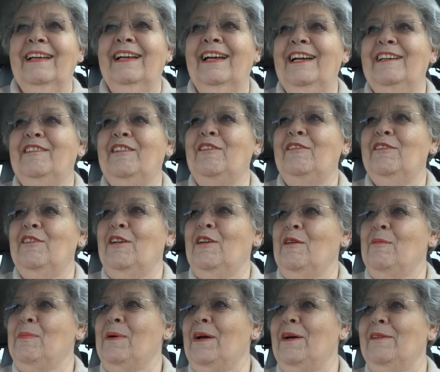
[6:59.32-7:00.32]
I don't
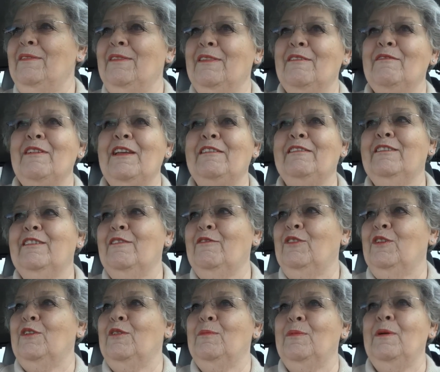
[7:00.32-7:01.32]
know about the rest
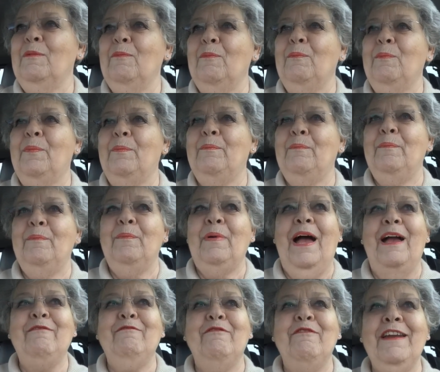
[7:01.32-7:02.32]
of you, but
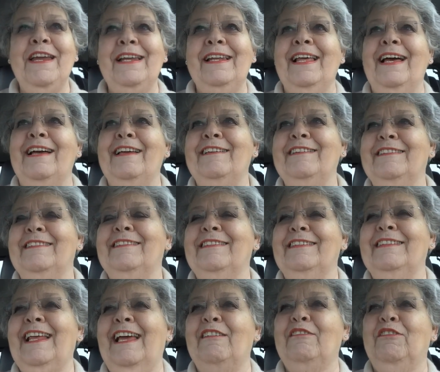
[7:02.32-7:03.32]
I
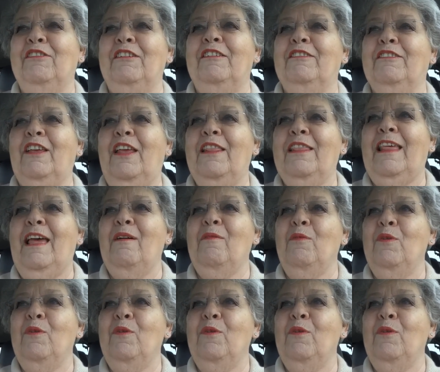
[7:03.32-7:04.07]
realized as she said that